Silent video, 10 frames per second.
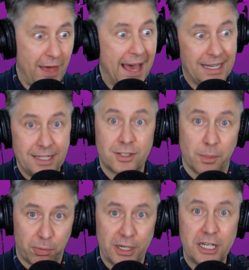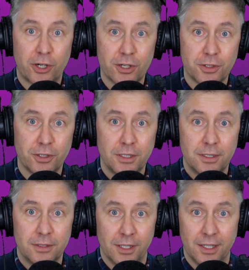that is the precursor
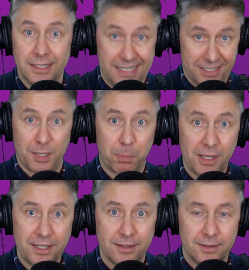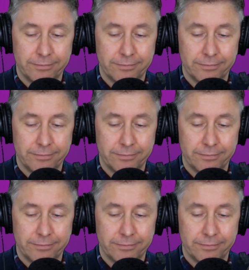to discipline?